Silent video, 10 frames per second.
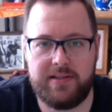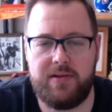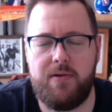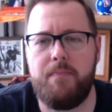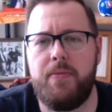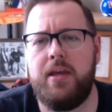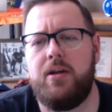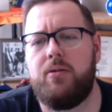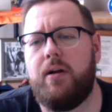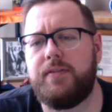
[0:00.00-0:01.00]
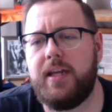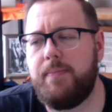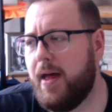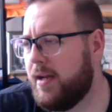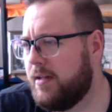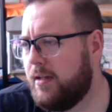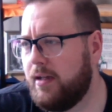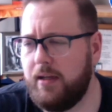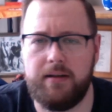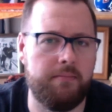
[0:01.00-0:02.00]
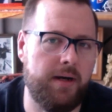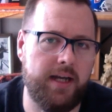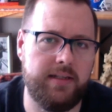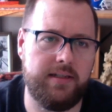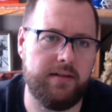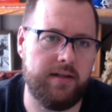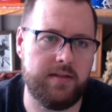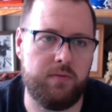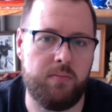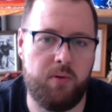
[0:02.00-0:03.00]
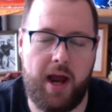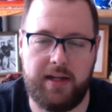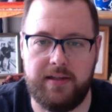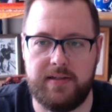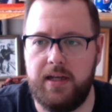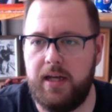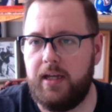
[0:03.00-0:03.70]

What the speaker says: So we'll have to keep that in mind here as we practice.